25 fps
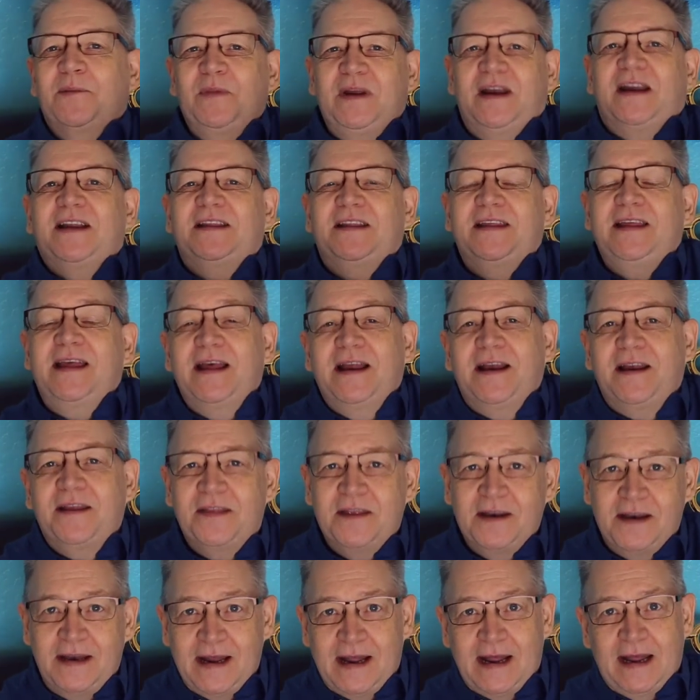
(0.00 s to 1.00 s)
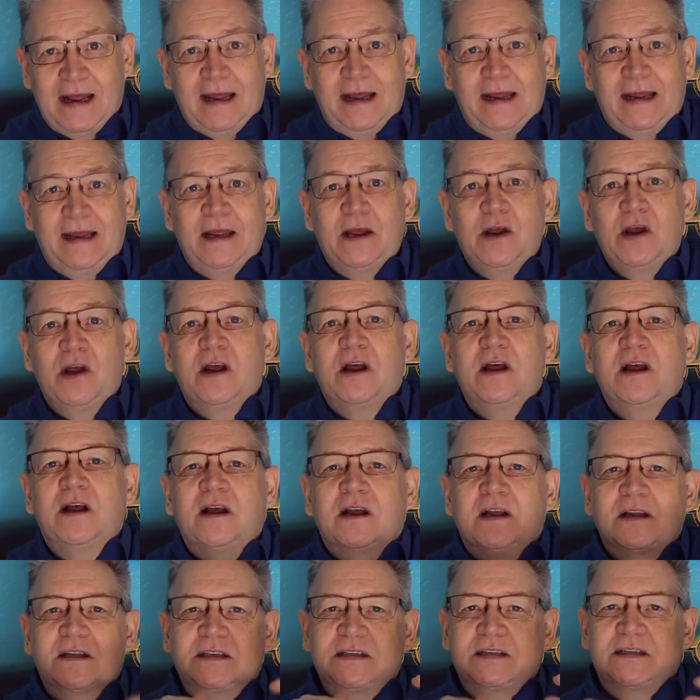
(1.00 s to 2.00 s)
I mean, at the end of the day,
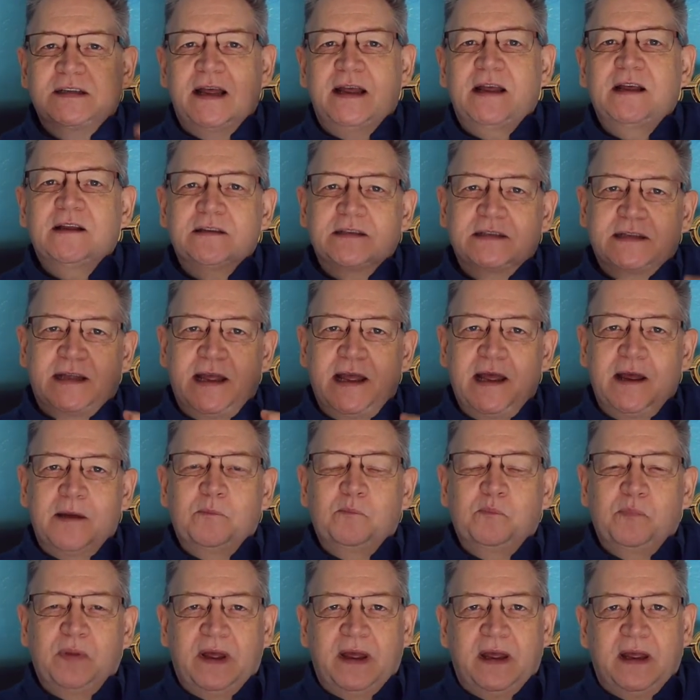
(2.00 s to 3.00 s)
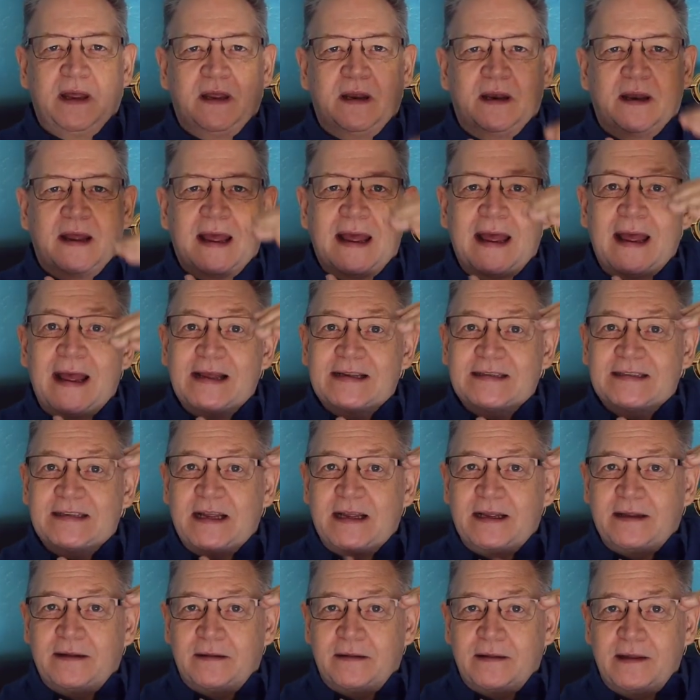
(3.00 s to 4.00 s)
a sales campaign has
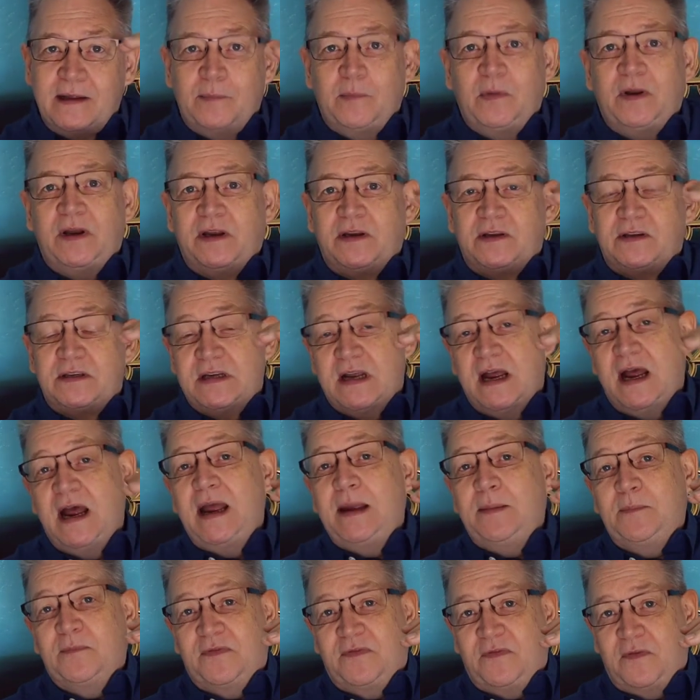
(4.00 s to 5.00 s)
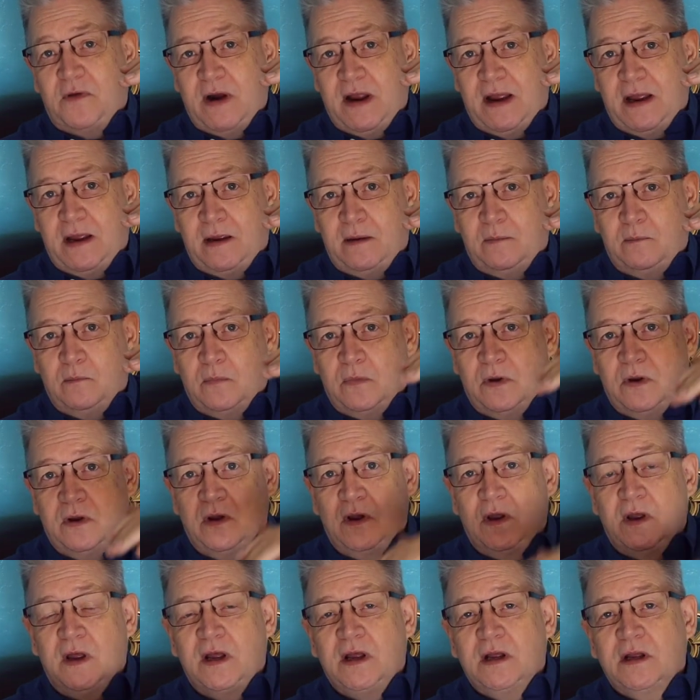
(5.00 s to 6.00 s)
a limited time frame
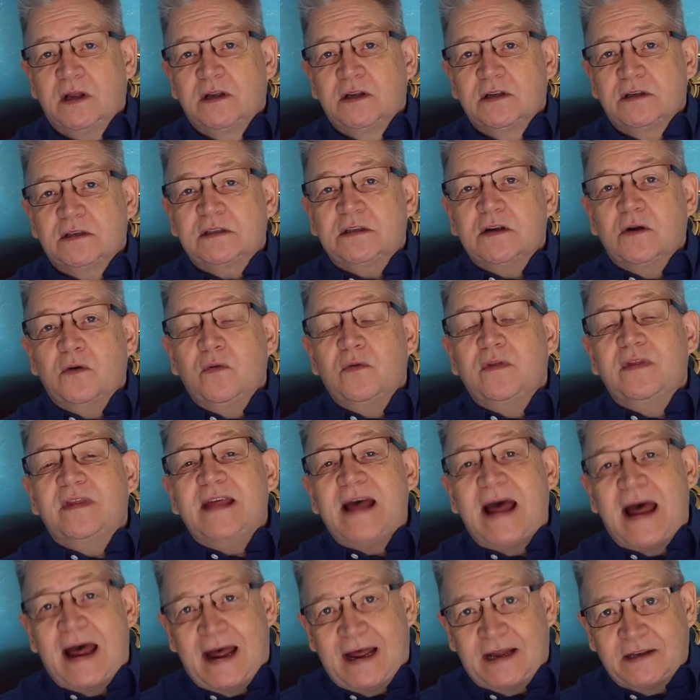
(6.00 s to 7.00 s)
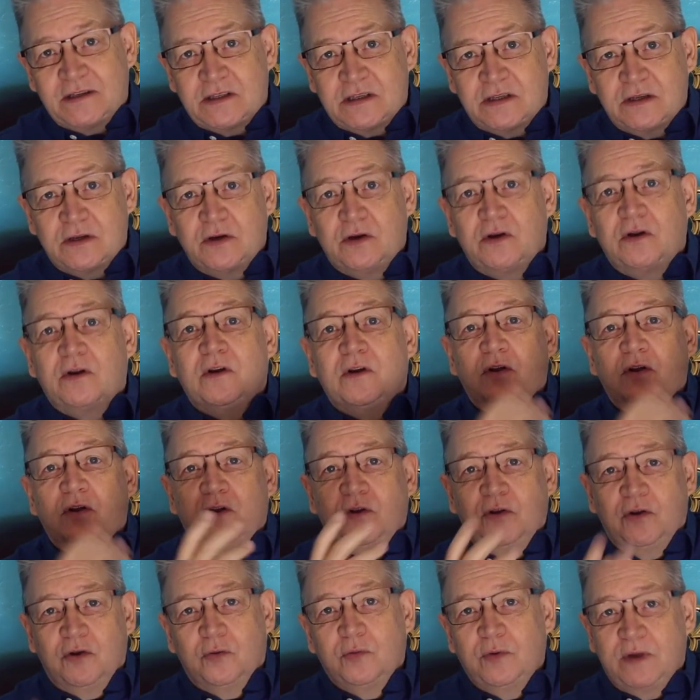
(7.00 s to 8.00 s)
so that
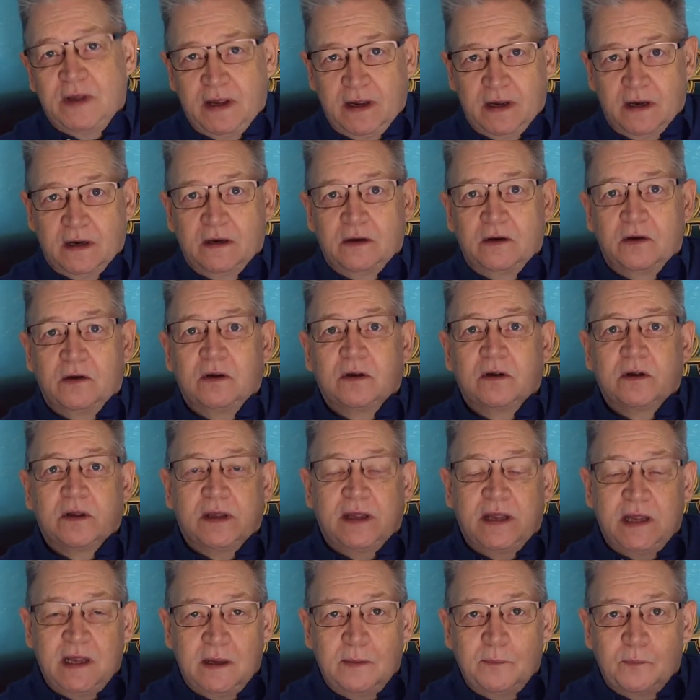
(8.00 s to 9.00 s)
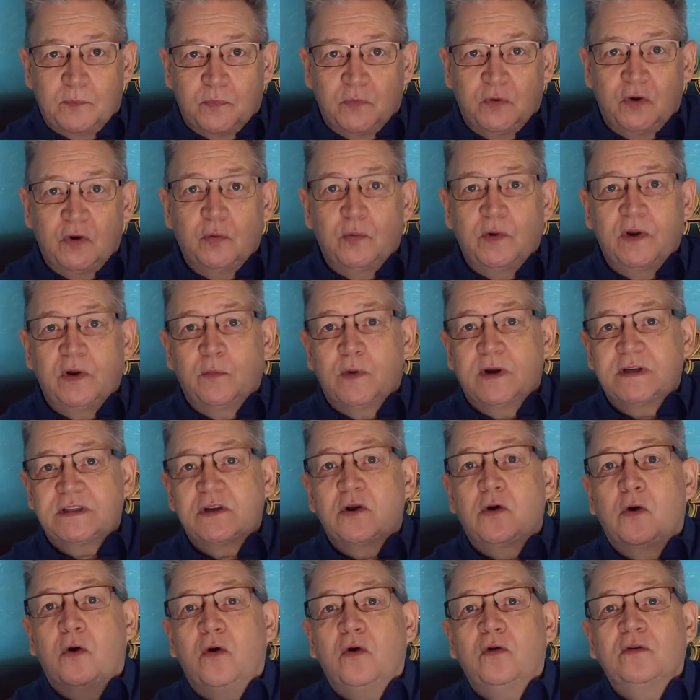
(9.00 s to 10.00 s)
you can keep doing what's
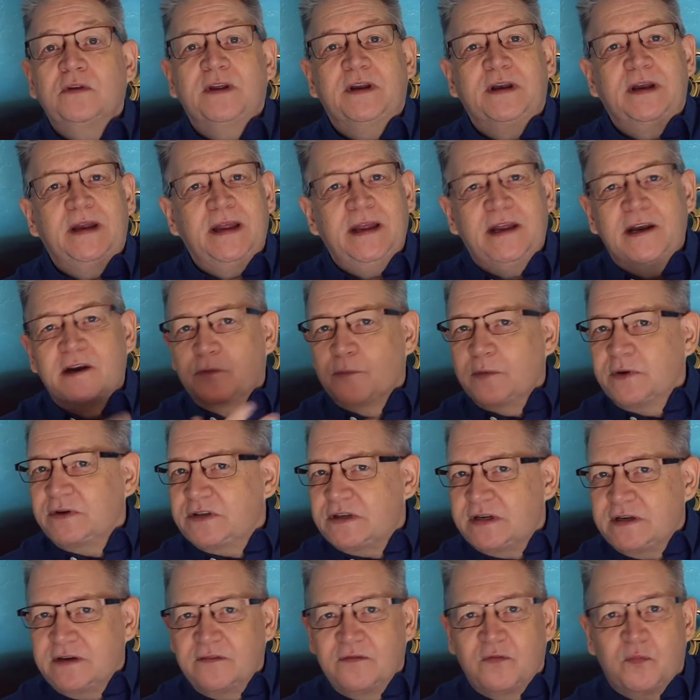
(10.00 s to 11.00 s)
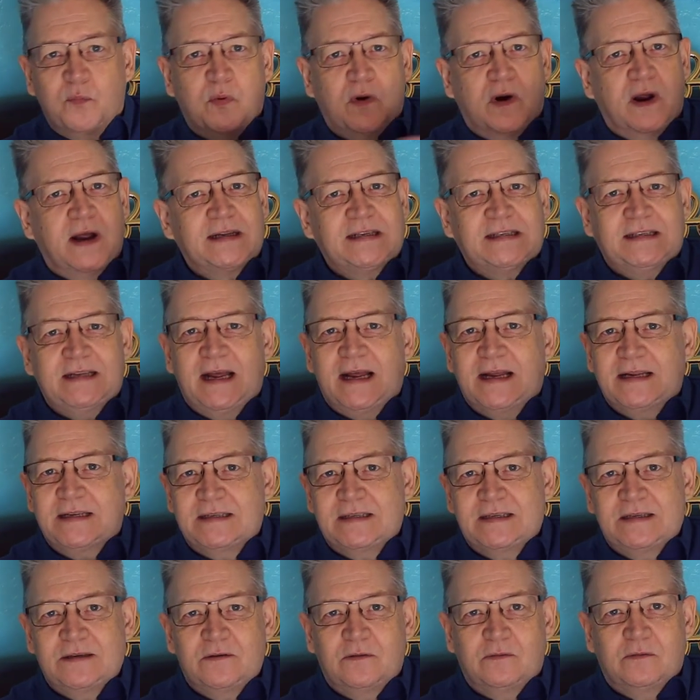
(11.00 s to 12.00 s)
called an iterative
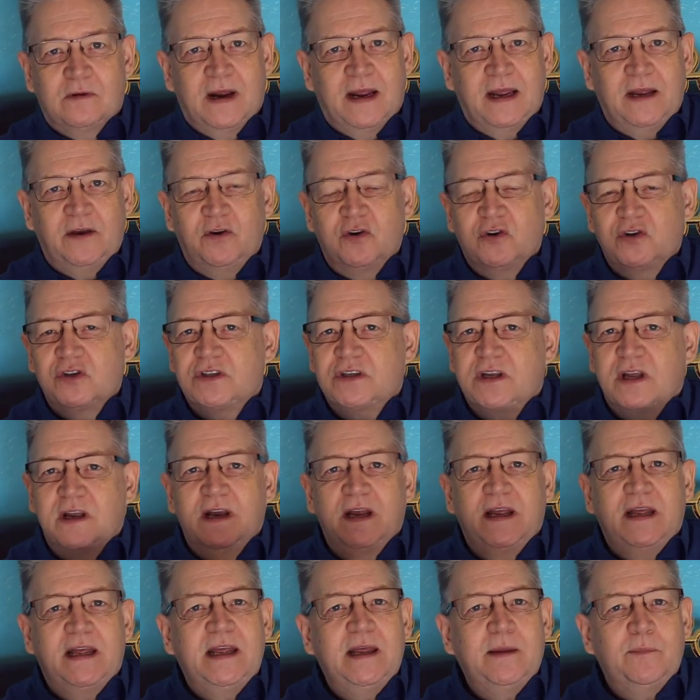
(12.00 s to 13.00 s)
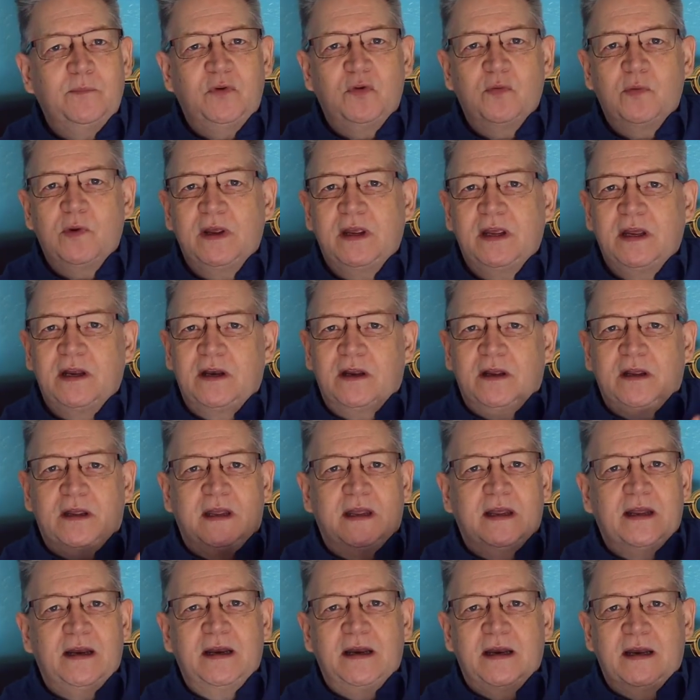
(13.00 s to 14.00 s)
process, right? You're just going to keep doing it
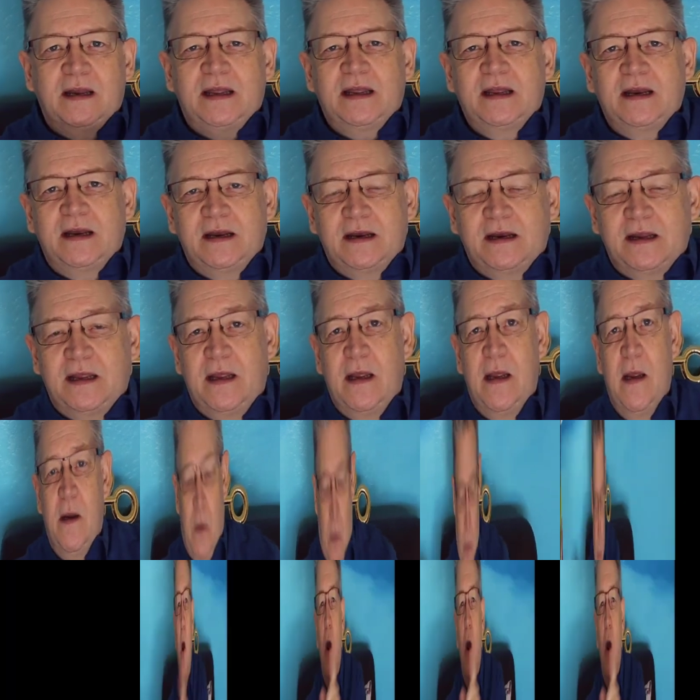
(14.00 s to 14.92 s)
again and again and again.